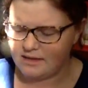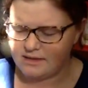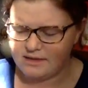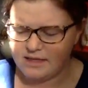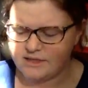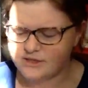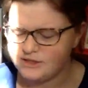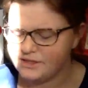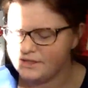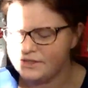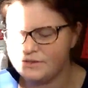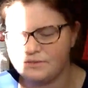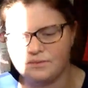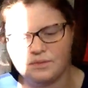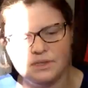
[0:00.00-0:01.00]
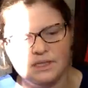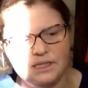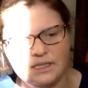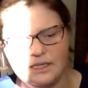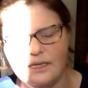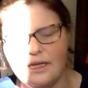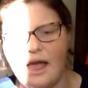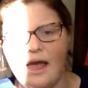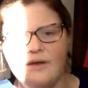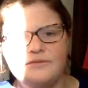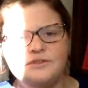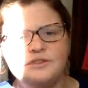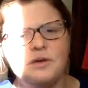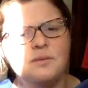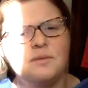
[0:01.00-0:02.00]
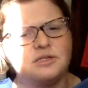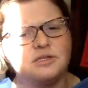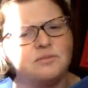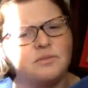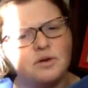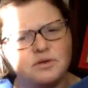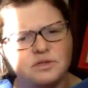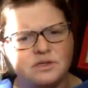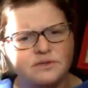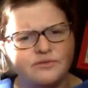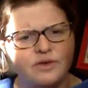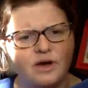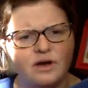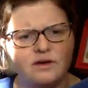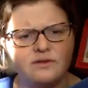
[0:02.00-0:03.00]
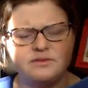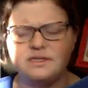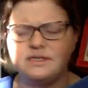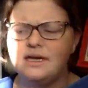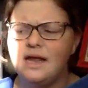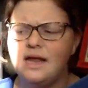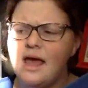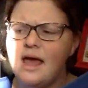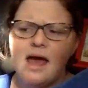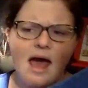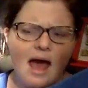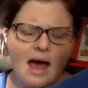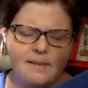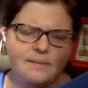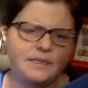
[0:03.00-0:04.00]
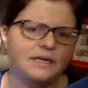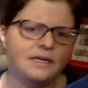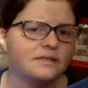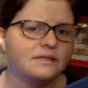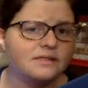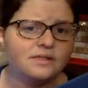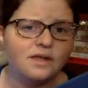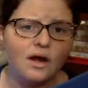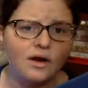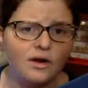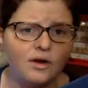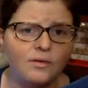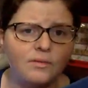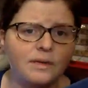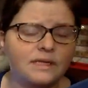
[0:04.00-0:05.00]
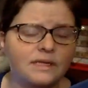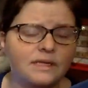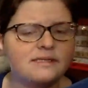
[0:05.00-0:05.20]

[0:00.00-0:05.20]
they just really have so much emotion involved, and happiness, sorrow, but